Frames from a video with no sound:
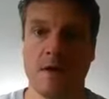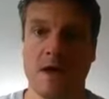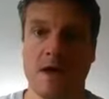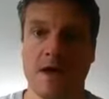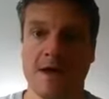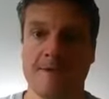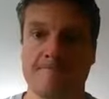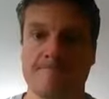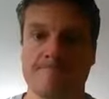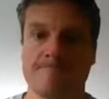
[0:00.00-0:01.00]

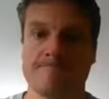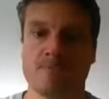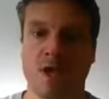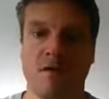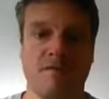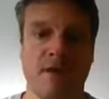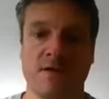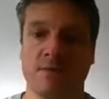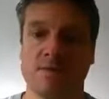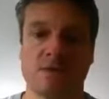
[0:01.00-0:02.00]
Um, I've
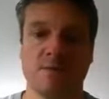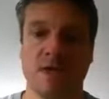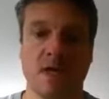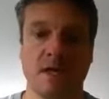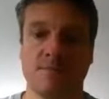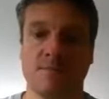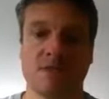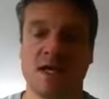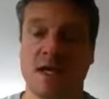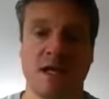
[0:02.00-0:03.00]
found them to be
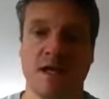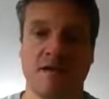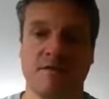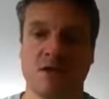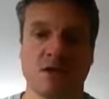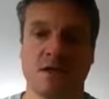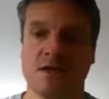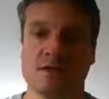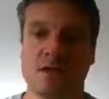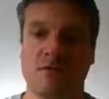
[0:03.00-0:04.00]
particularly efficient
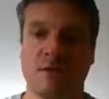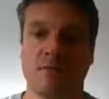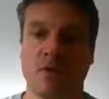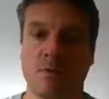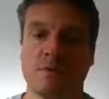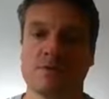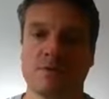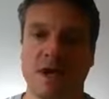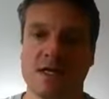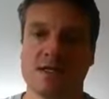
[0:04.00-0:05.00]
at solving problems
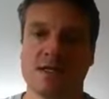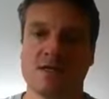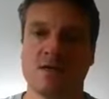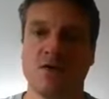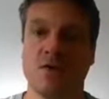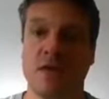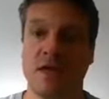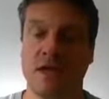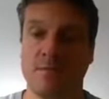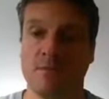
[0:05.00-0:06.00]
related to
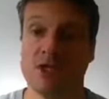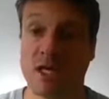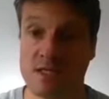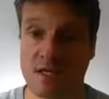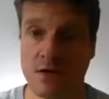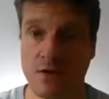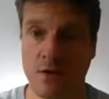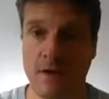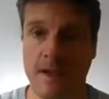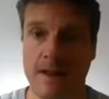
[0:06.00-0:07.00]
the Magento
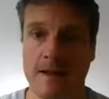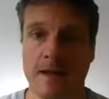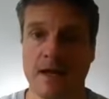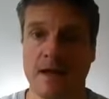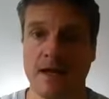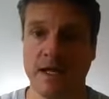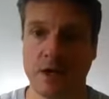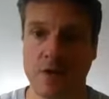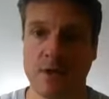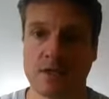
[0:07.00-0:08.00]
uh,
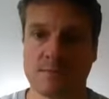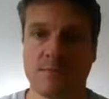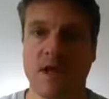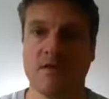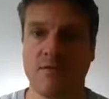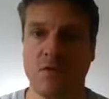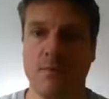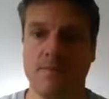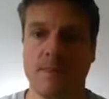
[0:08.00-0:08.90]
e-commerce platform.